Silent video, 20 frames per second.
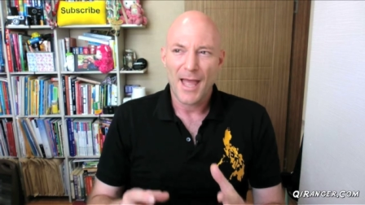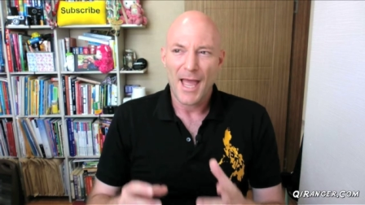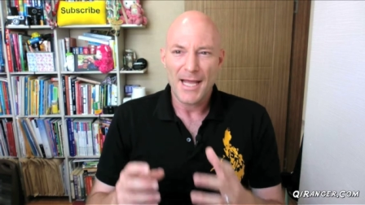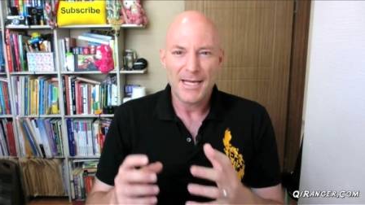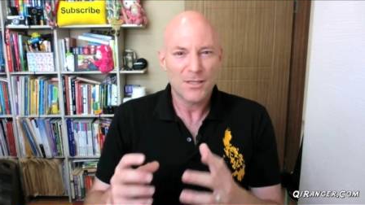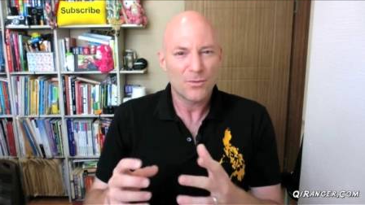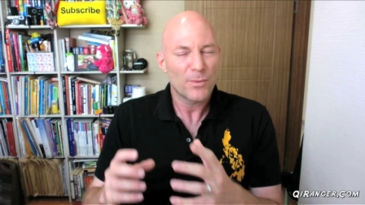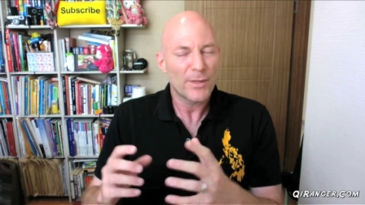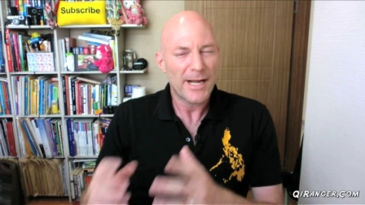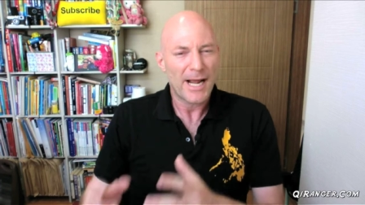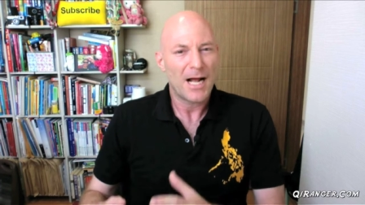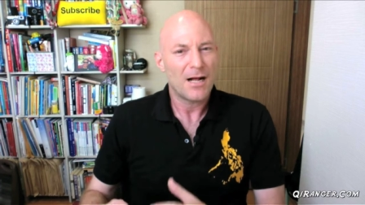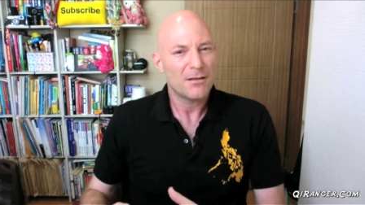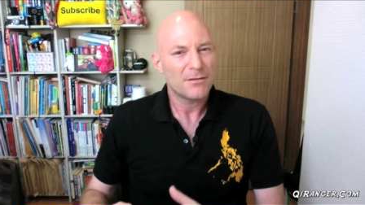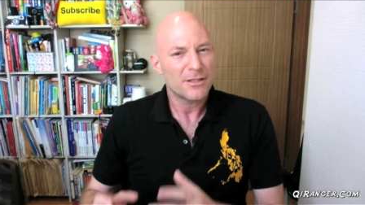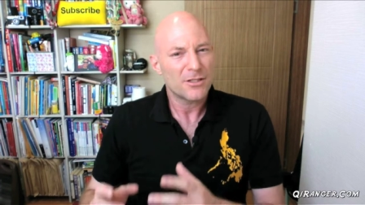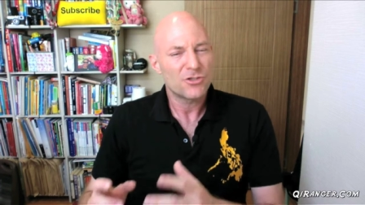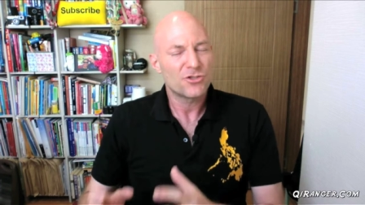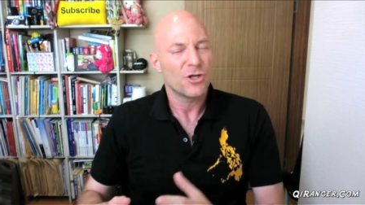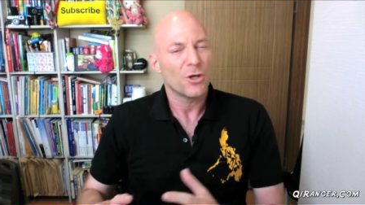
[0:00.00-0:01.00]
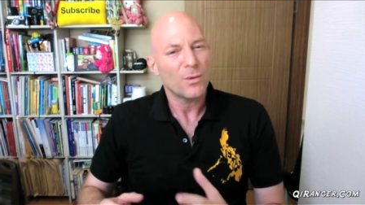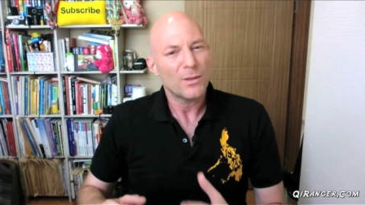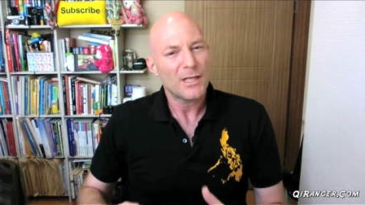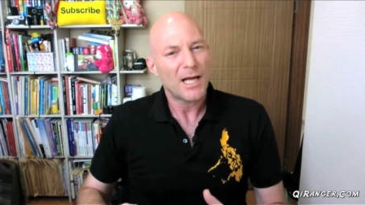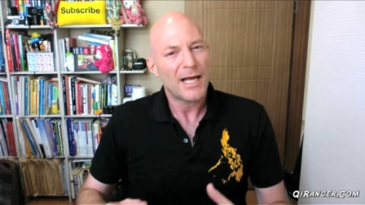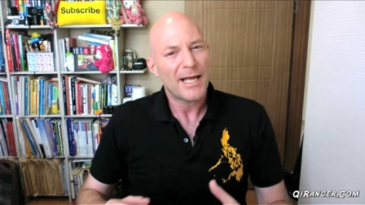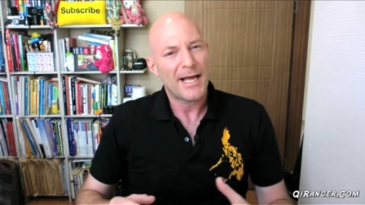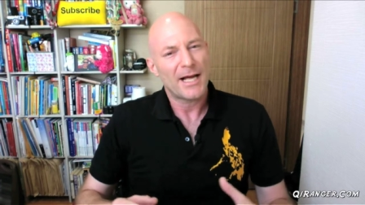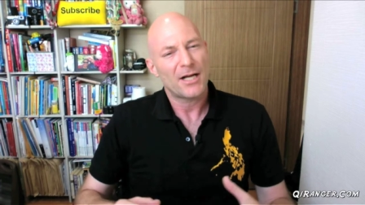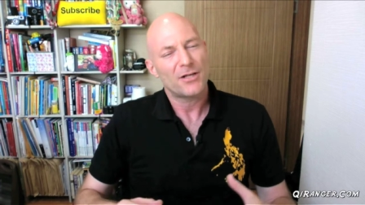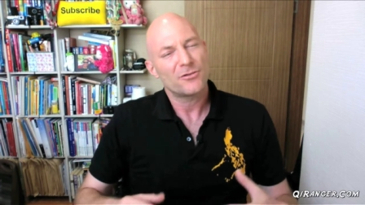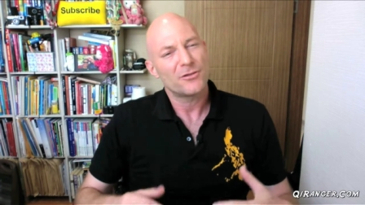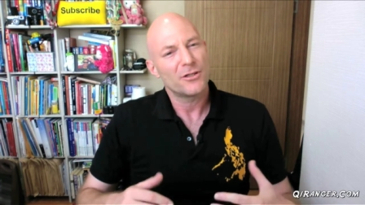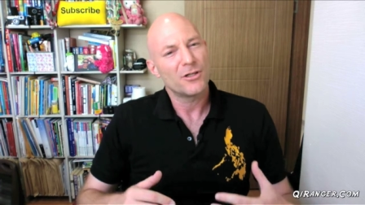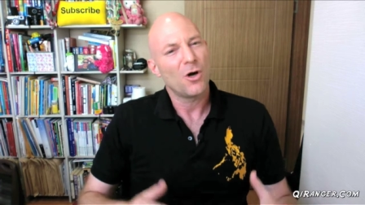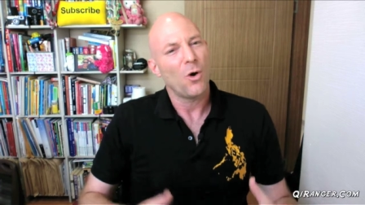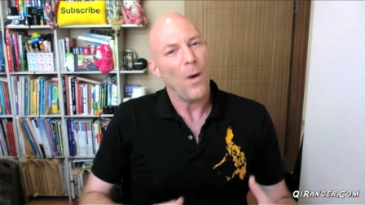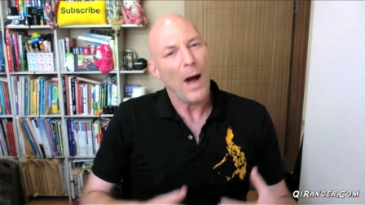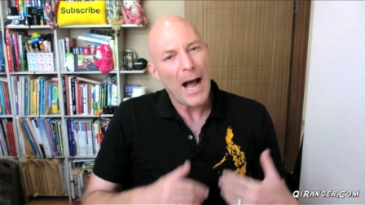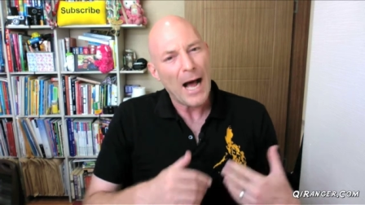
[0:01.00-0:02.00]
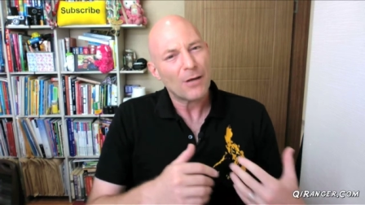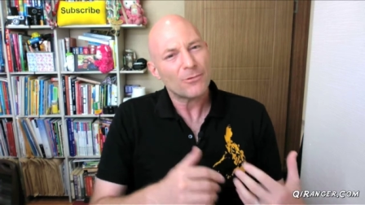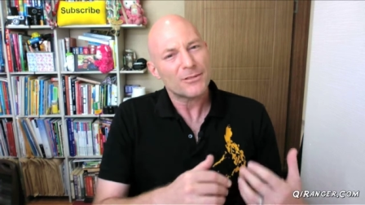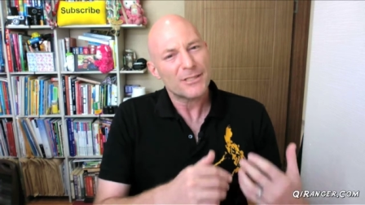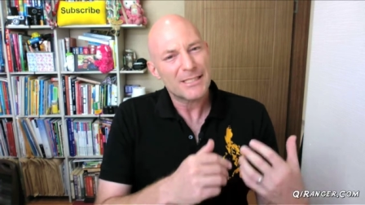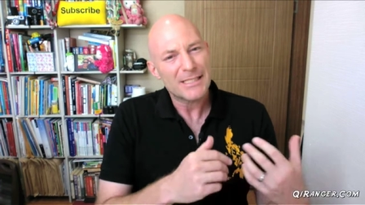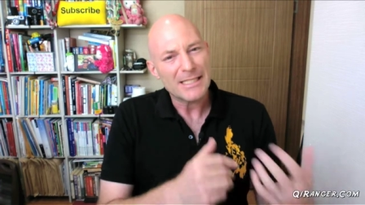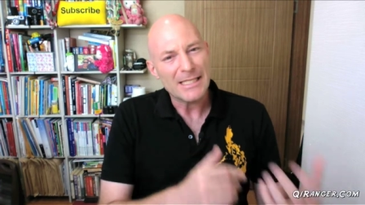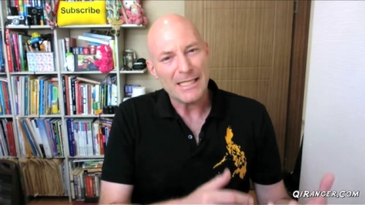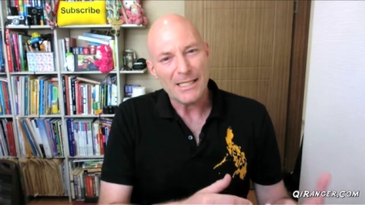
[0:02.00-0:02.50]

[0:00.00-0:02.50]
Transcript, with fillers: And in reality, Joe and I actually go out to